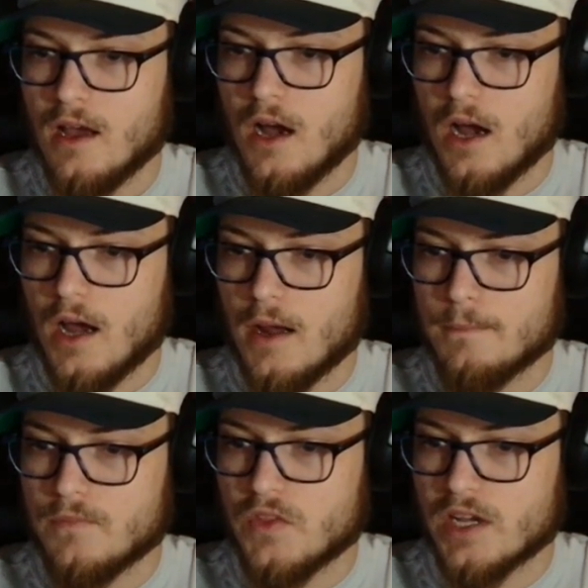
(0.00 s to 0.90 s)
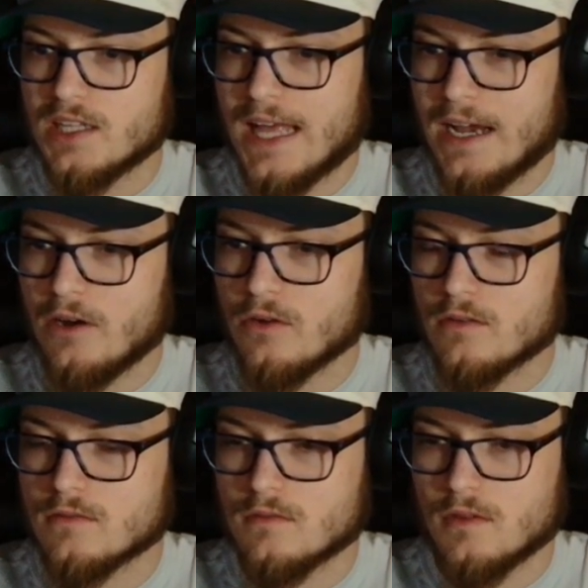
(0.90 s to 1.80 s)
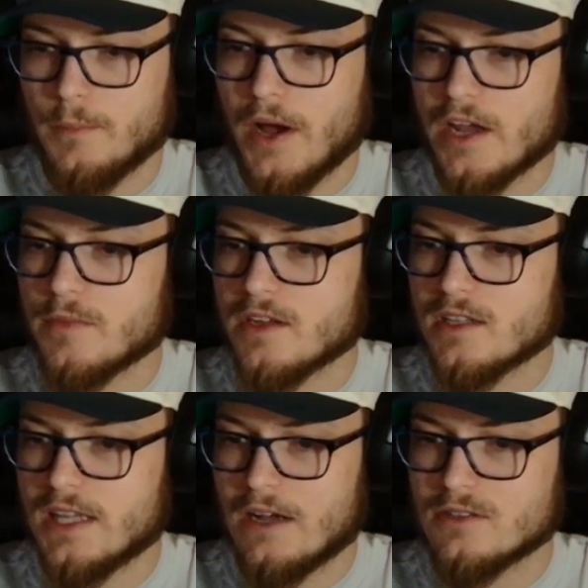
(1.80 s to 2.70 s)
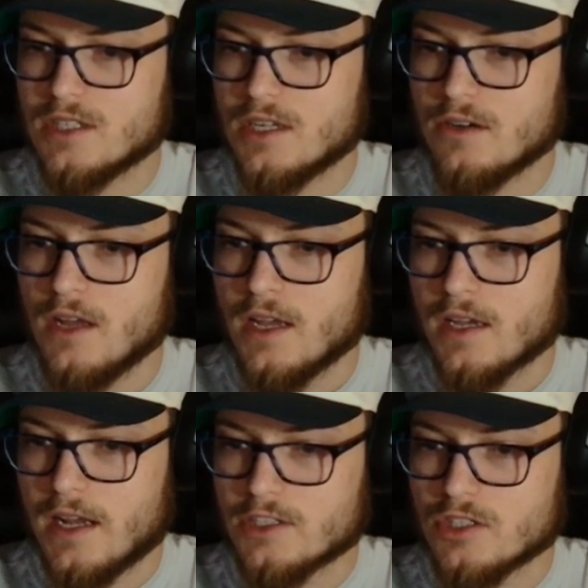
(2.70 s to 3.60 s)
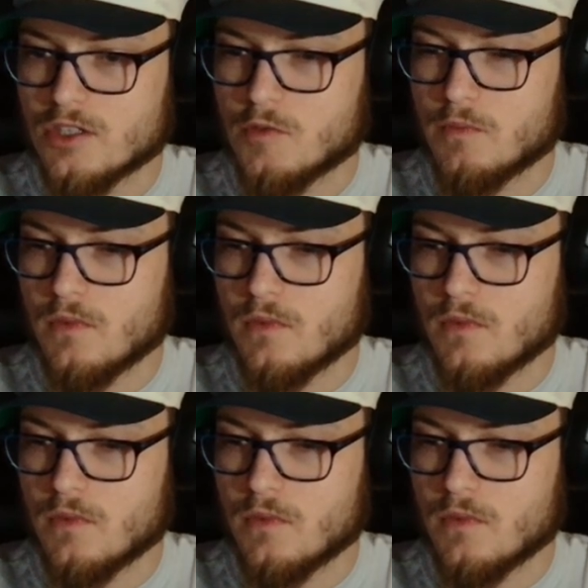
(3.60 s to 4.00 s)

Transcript: the bottom of the clouds here can actually